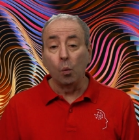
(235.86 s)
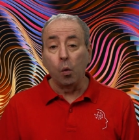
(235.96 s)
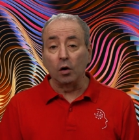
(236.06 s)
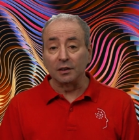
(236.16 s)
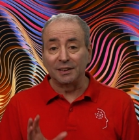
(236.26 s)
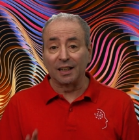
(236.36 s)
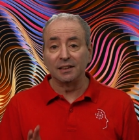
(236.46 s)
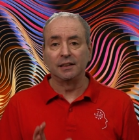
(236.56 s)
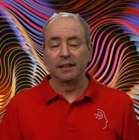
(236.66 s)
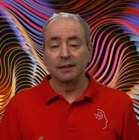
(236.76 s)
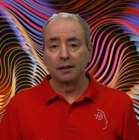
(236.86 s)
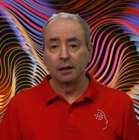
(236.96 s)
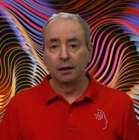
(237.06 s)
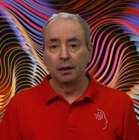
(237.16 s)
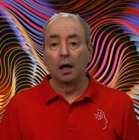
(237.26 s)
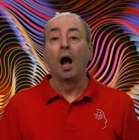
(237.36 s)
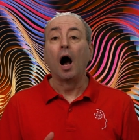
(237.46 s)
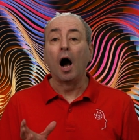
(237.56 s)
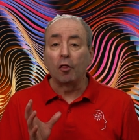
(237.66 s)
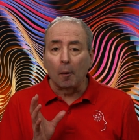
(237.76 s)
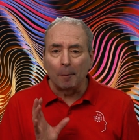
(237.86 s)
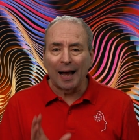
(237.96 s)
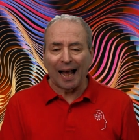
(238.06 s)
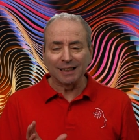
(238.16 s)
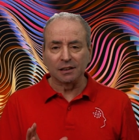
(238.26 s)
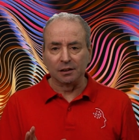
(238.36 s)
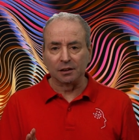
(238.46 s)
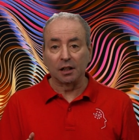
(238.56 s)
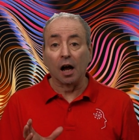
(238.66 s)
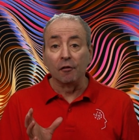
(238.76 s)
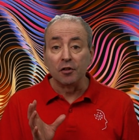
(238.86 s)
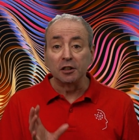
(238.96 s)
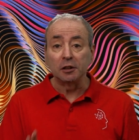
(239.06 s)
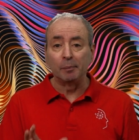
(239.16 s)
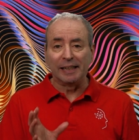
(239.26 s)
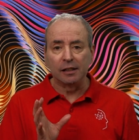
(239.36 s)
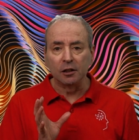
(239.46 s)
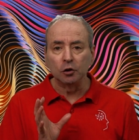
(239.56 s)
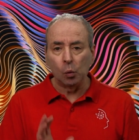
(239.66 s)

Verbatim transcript: What does this are the patterns of the speaker's